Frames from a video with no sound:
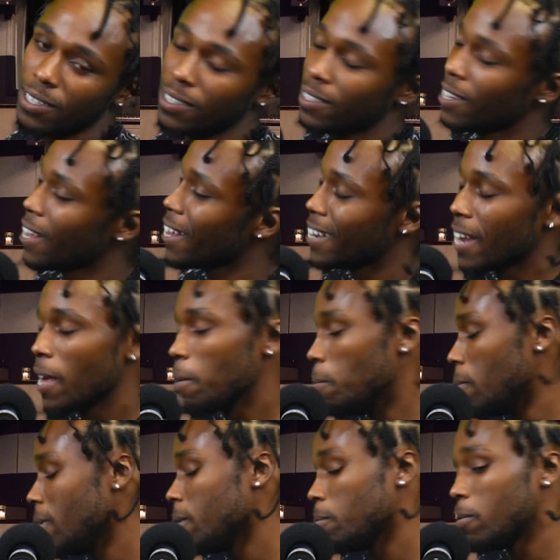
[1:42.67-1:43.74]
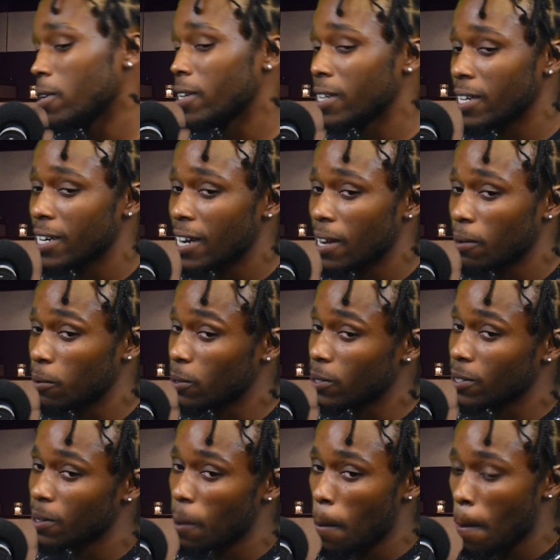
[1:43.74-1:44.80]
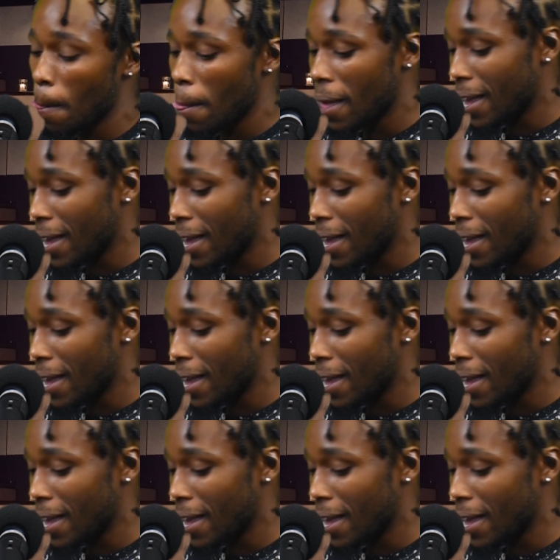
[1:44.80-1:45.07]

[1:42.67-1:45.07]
because they've been putting in that work,